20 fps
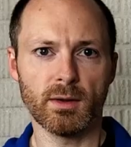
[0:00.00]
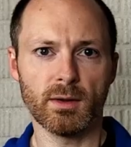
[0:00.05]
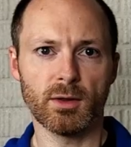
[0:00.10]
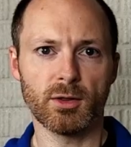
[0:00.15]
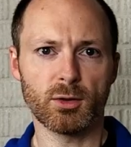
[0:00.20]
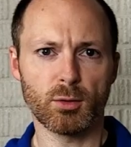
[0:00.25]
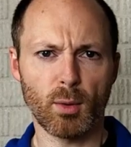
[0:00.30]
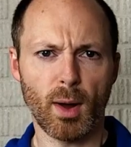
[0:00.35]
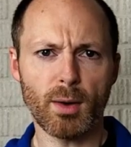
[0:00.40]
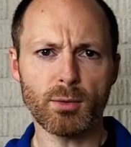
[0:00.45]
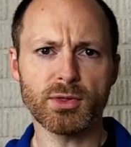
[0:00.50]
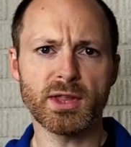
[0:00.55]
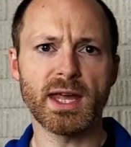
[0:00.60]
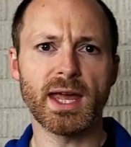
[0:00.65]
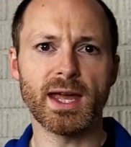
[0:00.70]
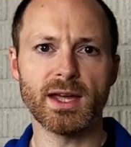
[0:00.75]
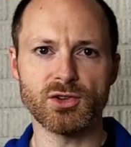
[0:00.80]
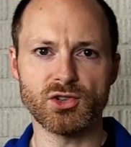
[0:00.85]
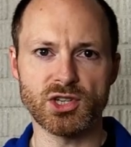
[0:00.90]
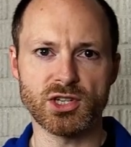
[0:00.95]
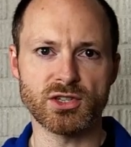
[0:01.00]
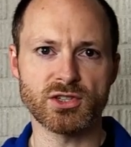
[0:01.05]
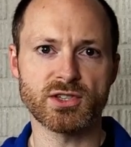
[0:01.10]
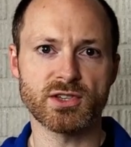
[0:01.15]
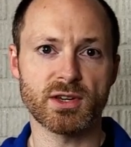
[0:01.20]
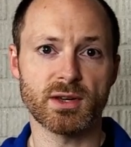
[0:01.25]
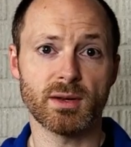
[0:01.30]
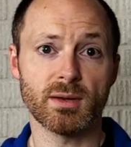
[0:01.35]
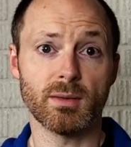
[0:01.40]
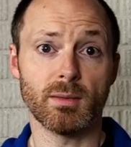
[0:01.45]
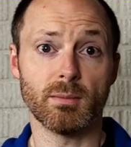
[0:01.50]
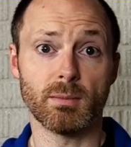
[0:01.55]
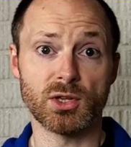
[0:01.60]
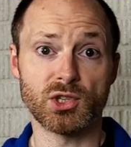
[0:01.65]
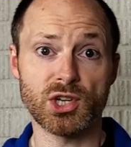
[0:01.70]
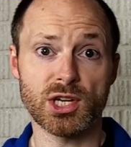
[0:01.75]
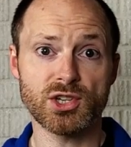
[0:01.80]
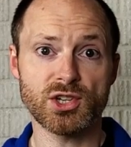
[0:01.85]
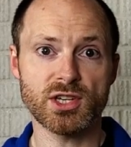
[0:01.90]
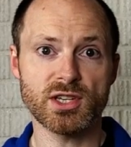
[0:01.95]
Throughout the ages,
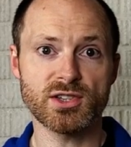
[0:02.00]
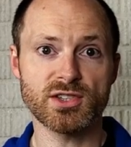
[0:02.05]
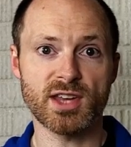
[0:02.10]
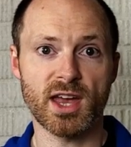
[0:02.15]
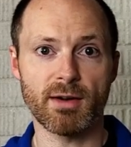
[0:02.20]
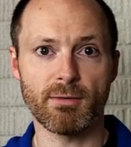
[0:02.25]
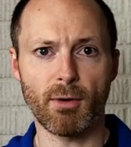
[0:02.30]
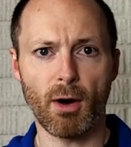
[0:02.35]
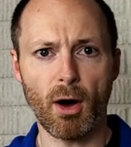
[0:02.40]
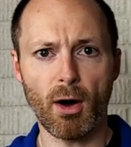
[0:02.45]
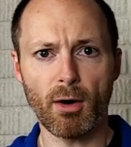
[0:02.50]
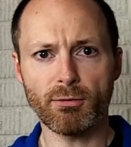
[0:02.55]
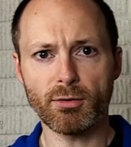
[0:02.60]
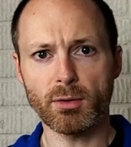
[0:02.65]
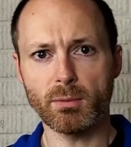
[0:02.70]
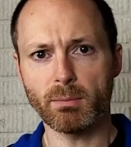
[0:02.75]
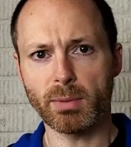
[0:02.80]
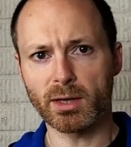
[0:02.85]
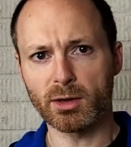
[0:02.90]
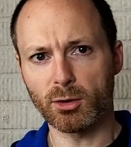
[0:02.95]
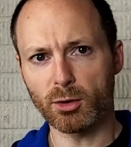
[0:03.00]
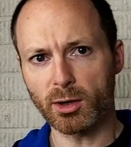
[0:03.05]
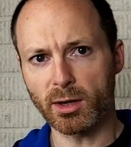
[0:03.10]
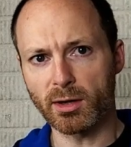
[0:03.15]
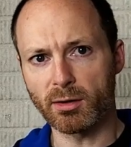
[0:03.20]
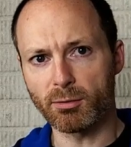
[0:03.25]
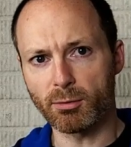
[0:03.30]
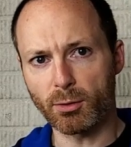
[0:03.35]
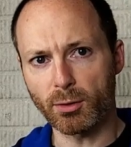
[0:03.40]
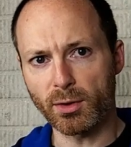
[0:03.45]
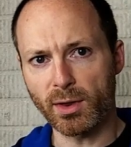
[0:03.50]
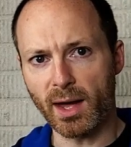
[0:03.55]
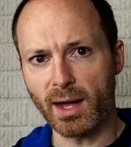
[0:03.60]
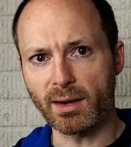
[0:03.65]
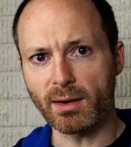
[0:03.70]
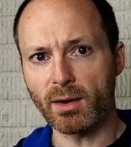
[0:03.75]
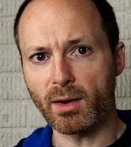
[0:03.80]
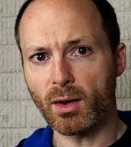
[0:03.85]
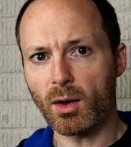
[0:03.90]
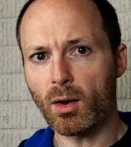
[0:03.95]
magicians have often been looking for that
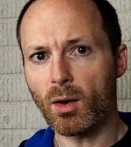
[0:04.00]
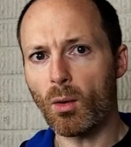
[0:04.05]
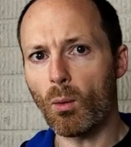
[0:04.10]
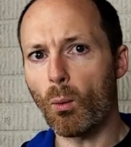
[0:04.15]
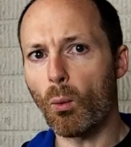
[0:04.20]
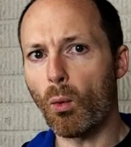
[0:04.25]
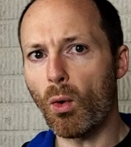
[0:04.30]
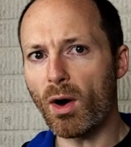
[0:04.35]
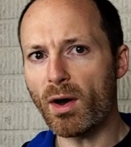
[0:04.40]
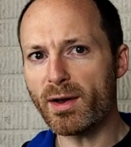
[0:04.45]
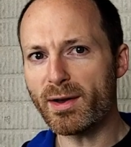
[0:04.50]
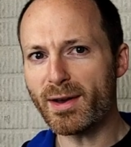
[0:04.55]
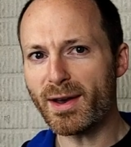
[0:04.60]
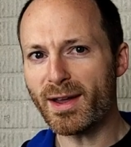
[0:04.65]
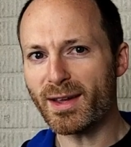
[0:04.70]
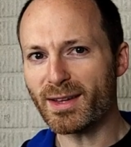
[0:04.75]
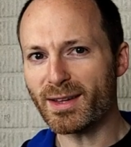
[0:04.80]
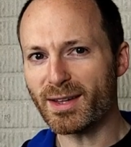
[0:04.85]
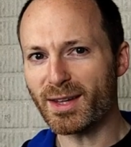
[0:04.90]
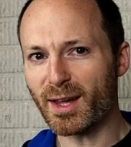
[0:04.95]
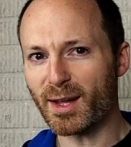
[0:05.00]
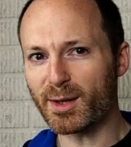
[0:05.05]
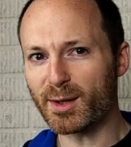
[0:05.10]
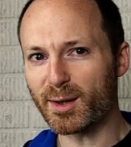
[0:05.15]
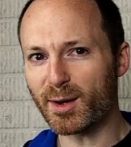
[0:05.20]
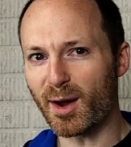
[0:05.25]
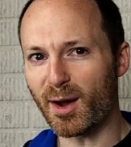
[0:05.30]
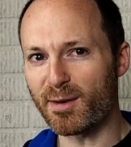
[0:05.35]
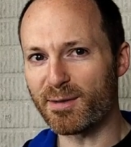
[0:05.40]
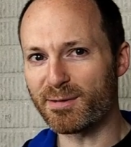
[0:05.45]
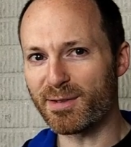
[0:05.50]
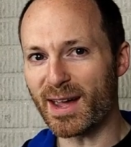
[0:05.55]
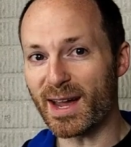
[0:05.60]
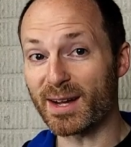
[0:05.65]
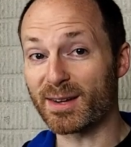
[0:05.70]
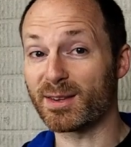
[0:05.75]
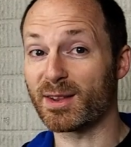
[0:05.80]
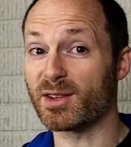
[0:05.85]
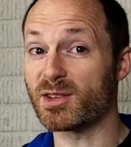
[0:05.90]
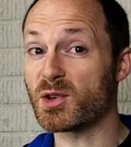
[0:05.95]
one killer effect
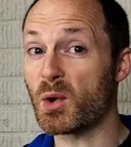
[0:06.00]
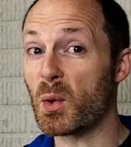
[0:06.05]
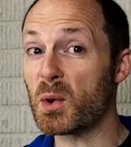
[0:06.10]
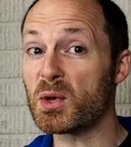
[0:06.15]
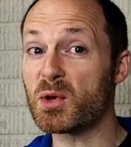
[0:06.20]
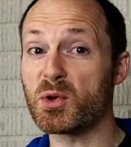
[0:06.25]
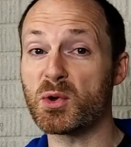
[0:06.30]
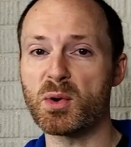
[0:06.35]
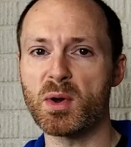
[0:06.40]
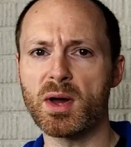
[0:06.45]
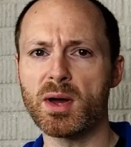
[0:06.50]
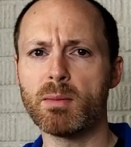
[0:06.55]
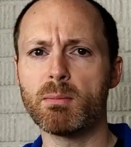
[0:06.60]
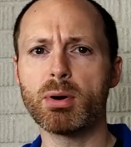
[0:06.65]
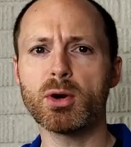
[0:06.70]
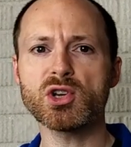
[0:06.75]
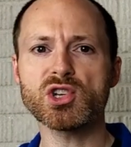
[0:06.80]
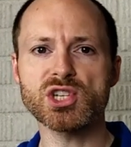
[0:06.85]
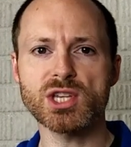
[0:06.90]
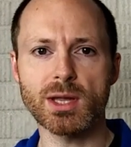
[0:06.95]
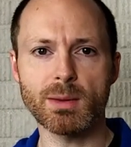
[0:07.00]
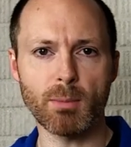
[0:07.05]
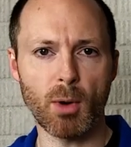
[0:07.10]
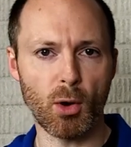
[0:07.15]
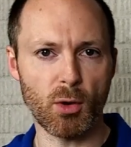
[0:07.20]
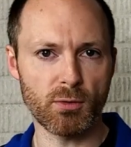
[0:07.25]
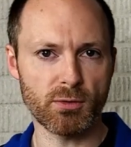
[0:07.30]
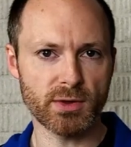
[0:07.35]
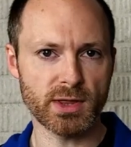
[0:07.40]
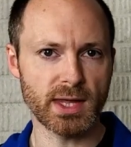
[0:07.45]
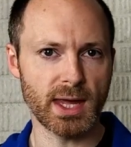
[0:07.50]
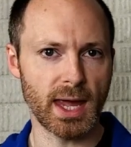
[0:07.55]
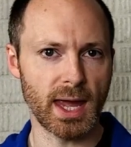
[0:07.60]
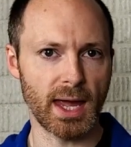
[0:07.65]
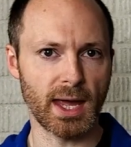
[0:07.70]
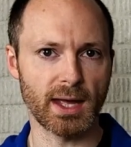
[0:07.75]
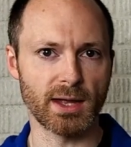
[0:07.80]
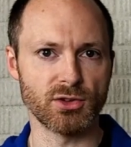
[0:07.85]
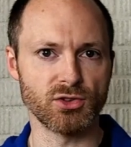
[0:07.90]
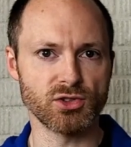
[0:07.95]
that's going to push them over the
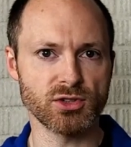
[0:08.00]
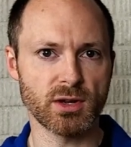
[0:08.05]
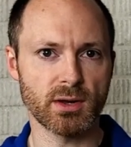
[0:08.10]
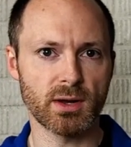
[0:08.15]
edge.